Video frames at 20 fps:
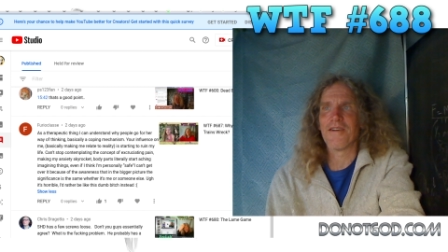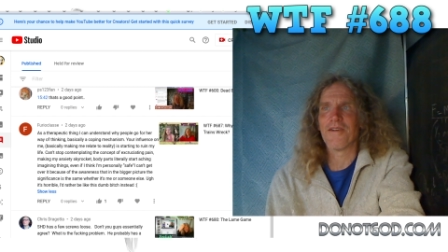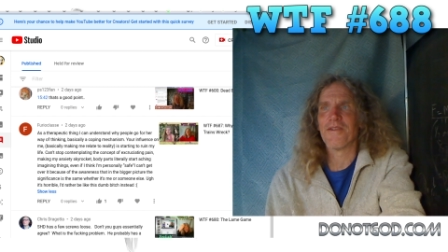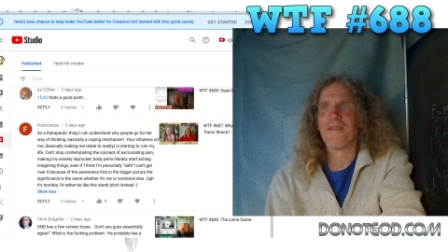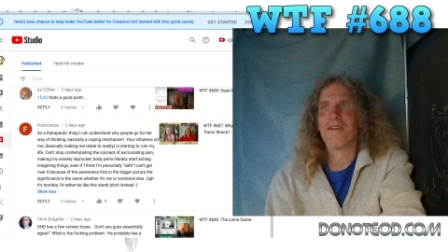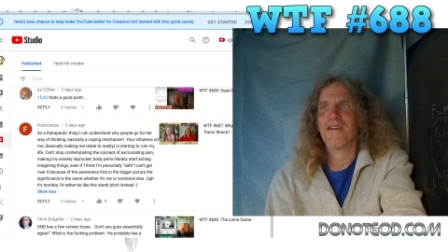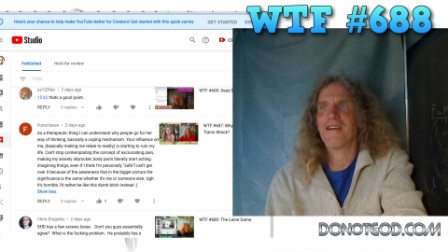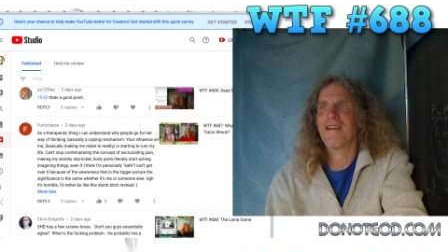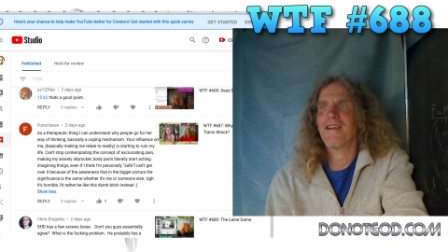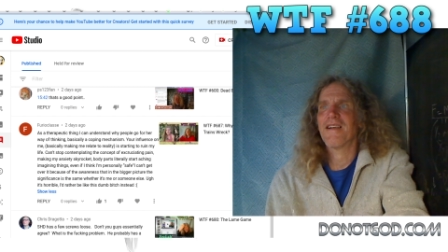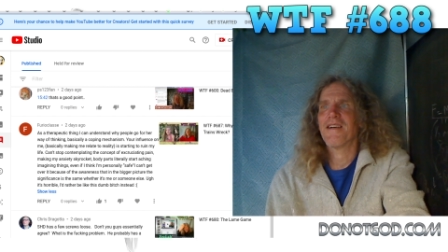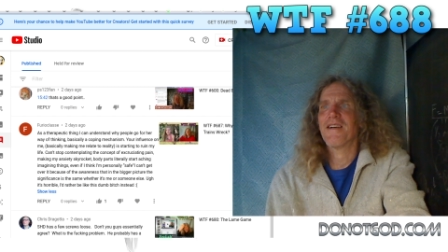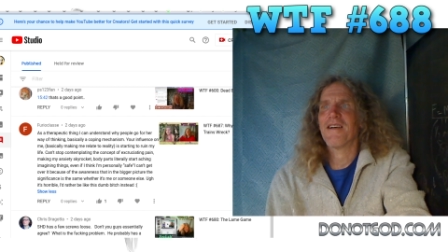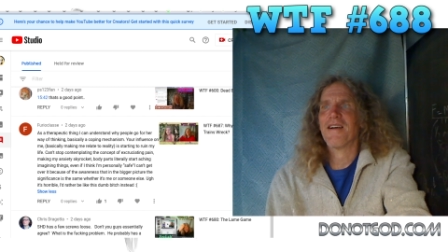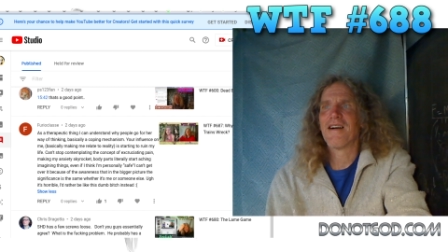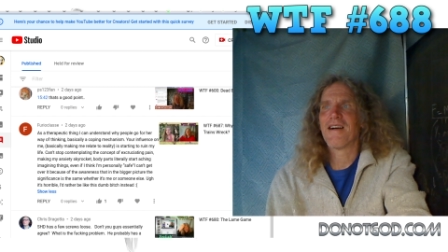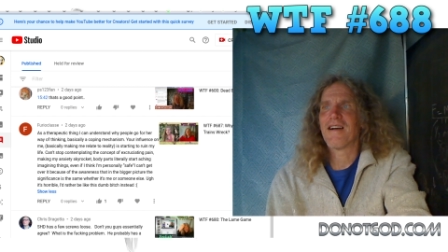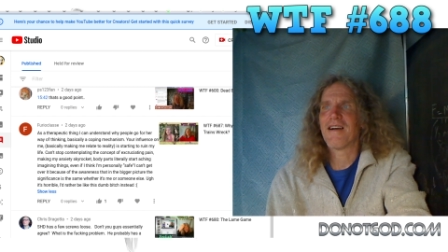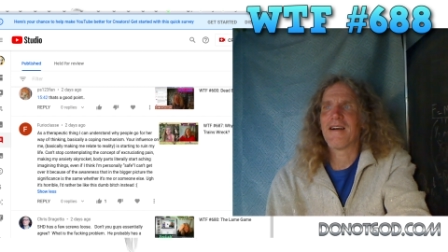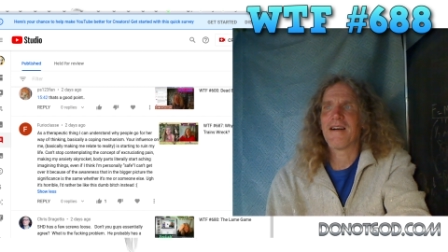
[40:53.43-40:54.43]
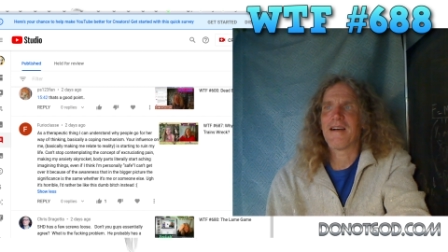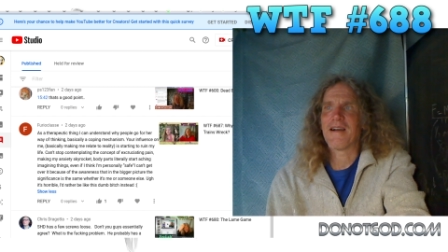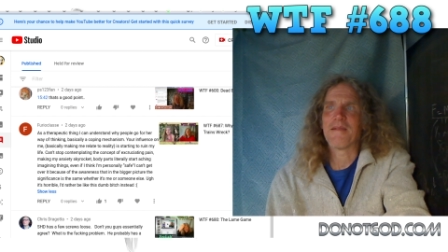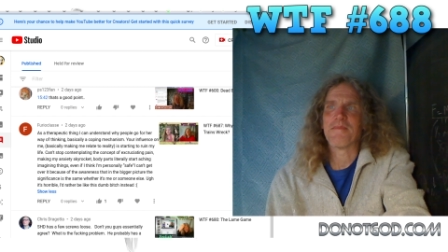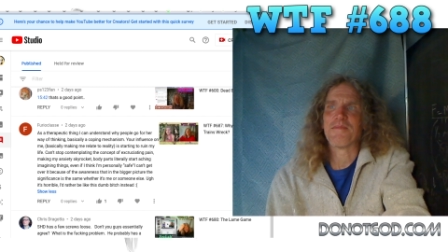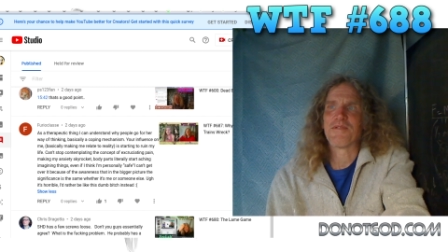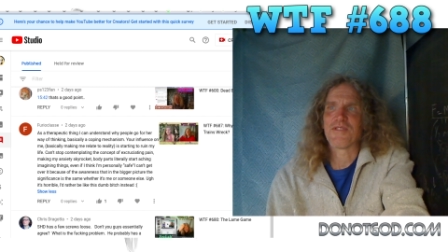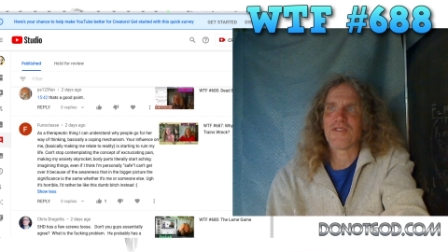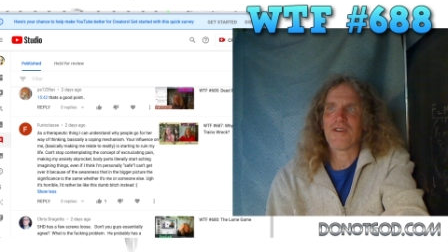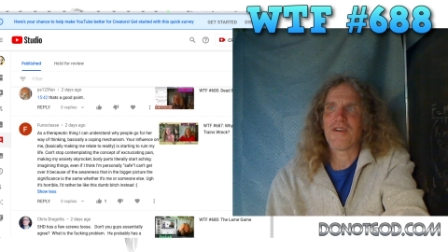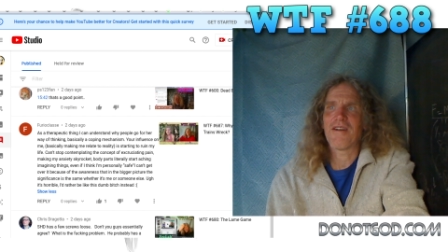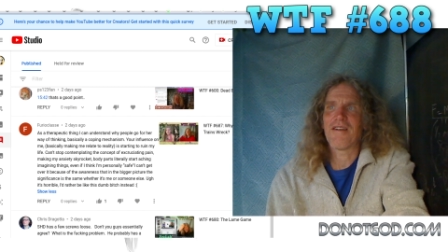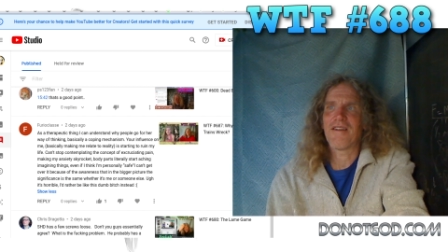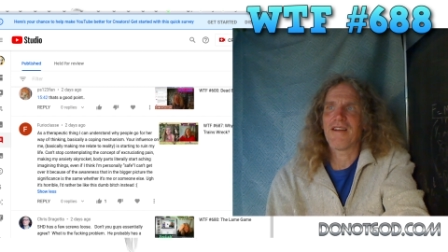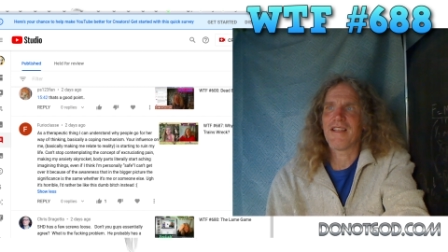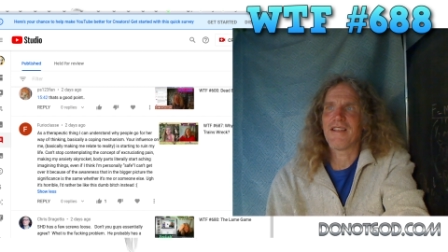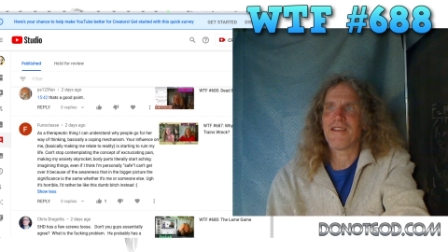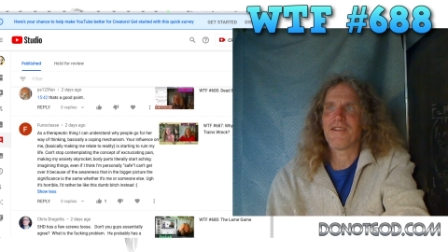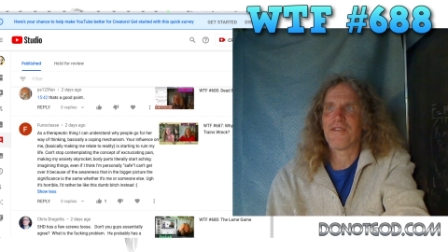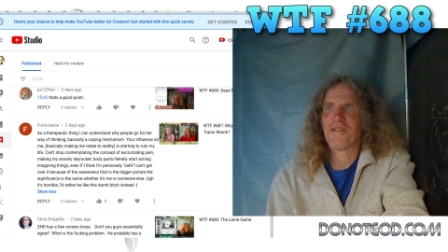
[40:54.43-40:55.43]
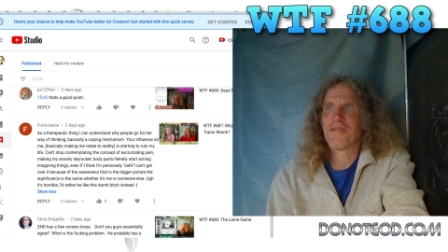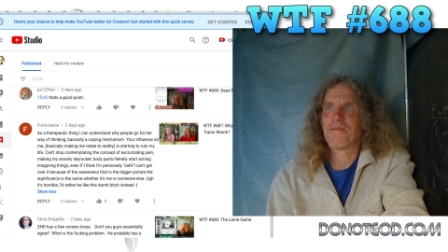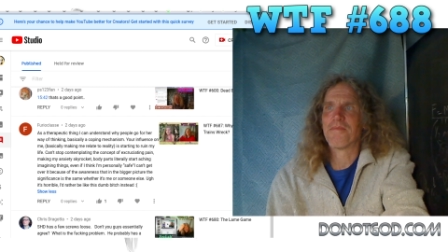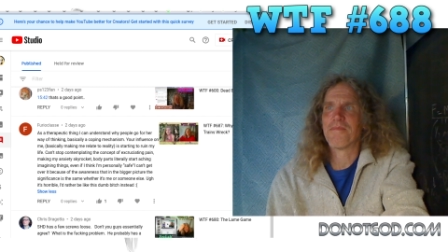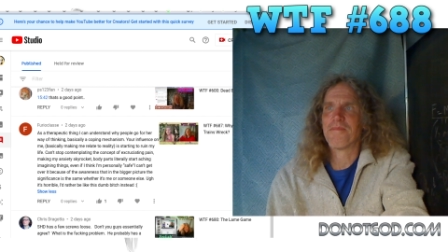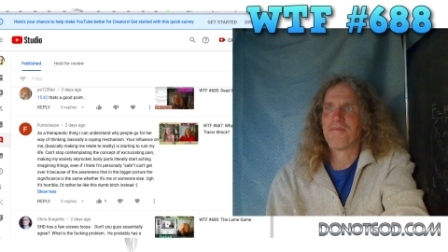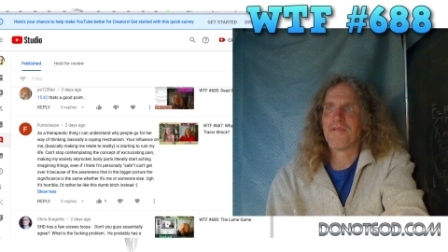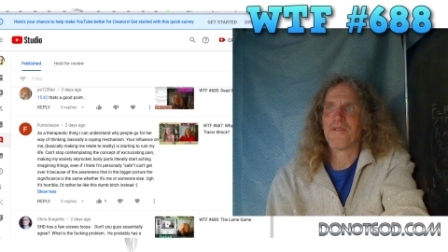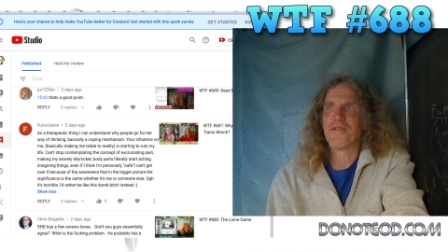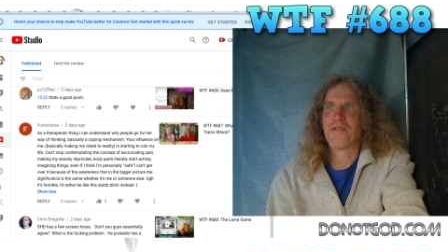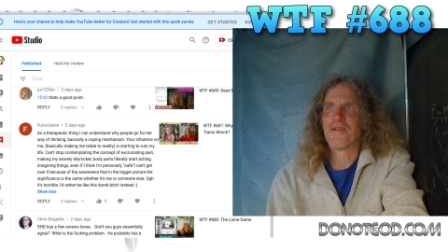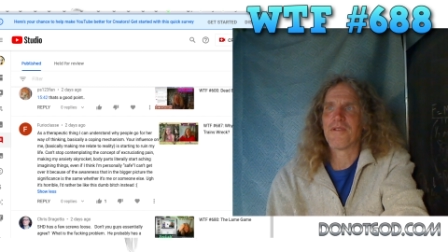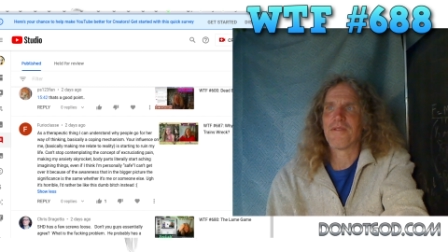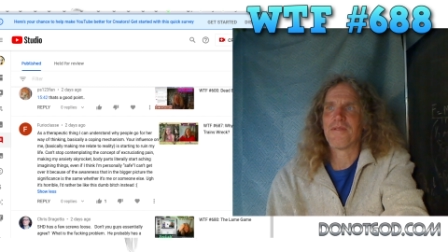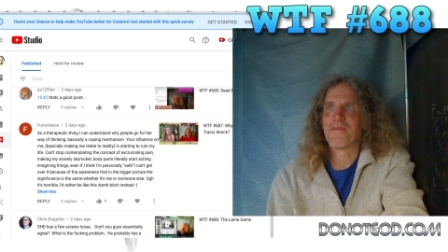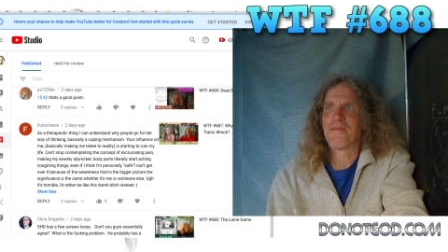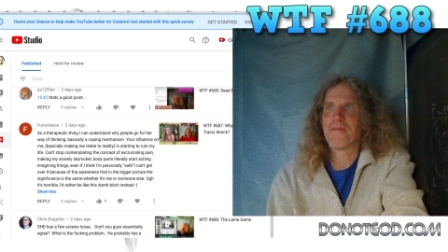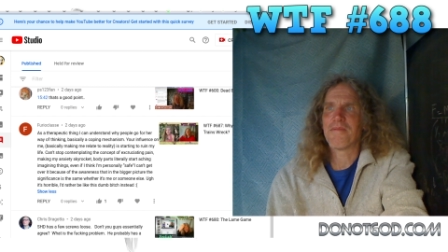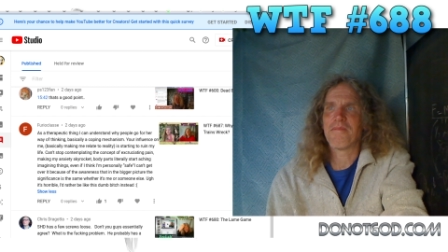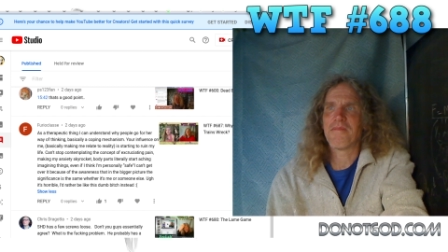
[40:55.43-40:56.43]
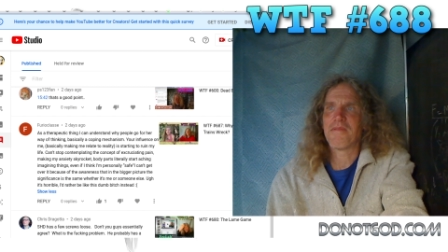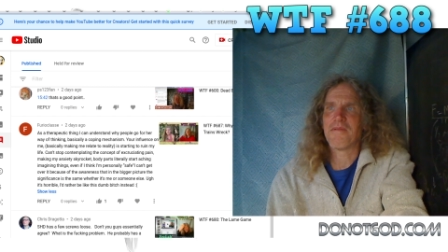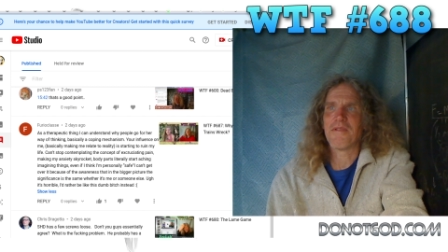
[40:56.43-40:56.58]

you know, uh, I'm sorry you're you're